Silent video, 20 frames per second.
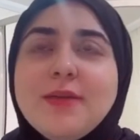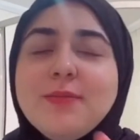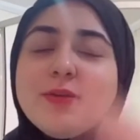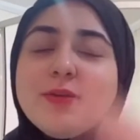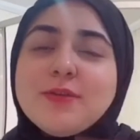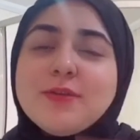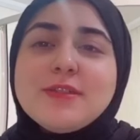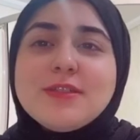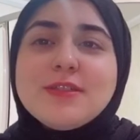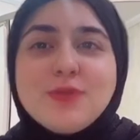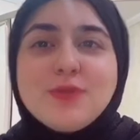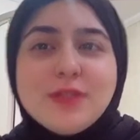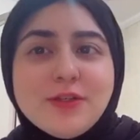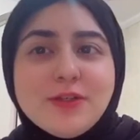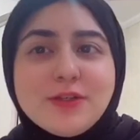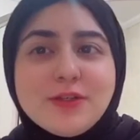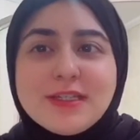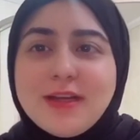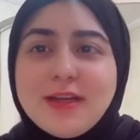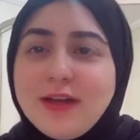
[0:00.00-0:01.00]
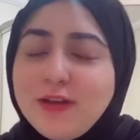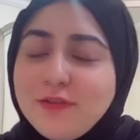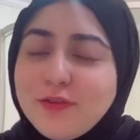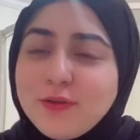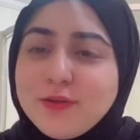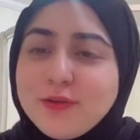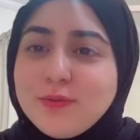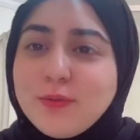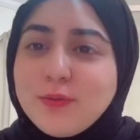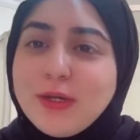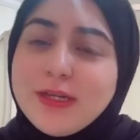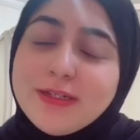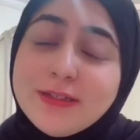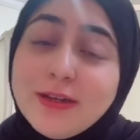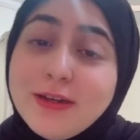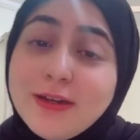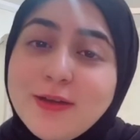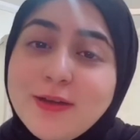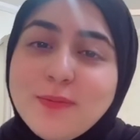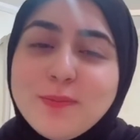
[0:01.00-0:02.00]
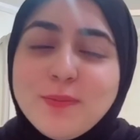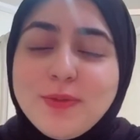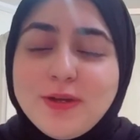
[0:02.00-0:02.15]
because treat yourself and whatnot,